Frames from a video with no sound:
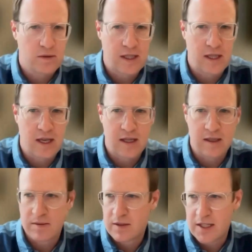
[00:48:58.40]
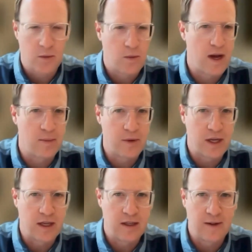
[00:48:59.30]
That's the way I'm
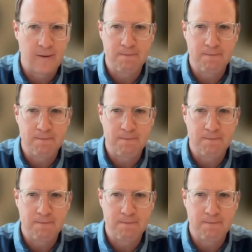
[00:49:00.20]
reading it.